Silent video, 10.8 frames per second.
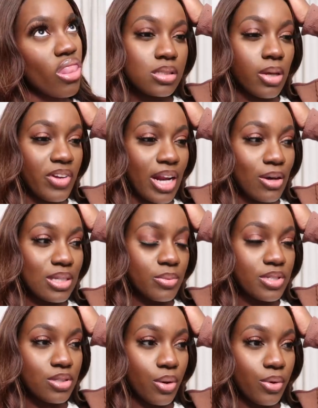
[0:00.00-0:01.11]
something else that
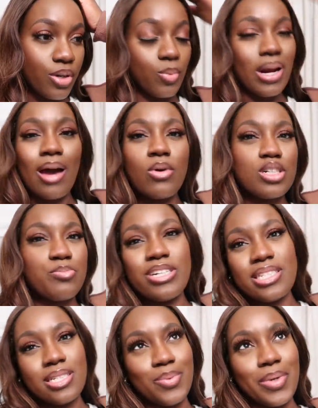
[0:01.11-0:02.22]
was so good. Well, I watched
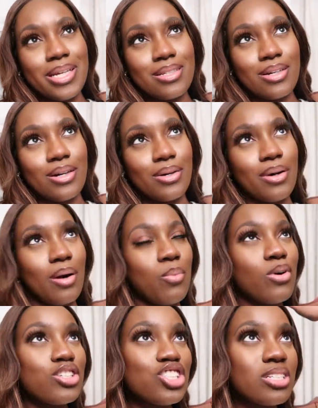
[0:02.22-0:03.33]
Bridgerton weeks ago.
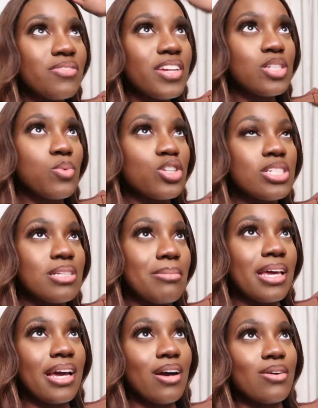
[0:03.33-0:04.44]
I just finished watching
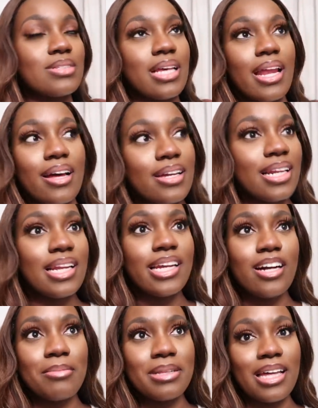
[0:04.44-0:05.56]
something else, and I clearly
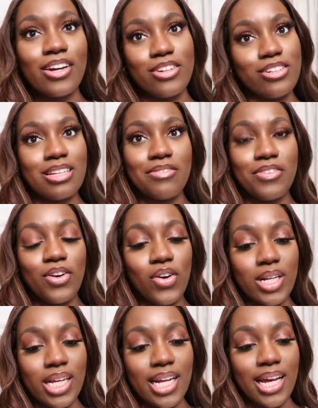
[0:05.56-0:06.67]
can't be that good because I've
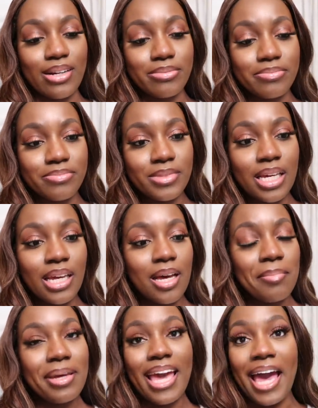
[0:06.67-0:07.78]
forgotten it now.
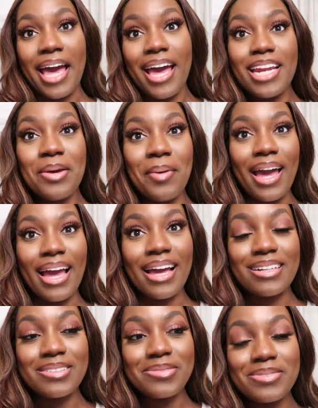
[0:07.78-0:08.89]
But yeah,
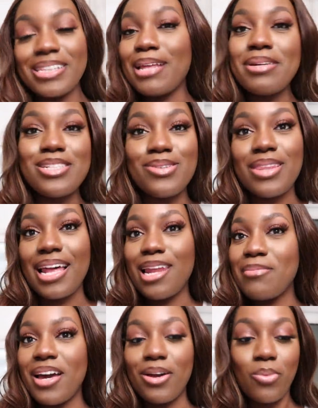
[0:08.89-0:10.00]
anyway, let me do that, let
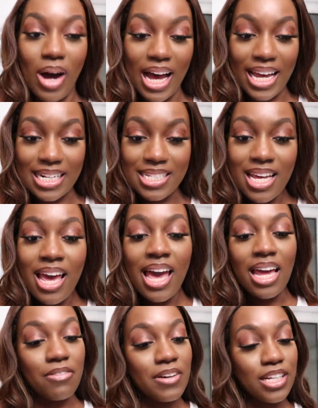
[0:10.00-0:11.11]
me unwind.
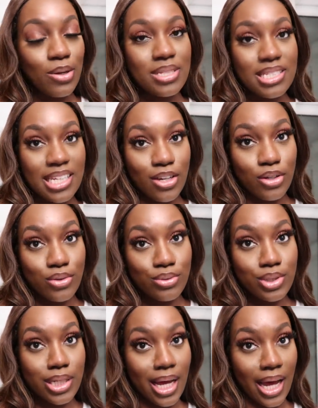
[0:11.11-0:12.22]
And if I don't see you
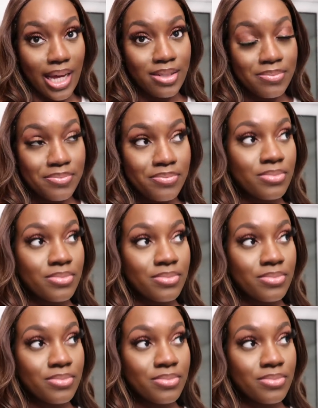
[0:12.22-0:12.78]
tonight,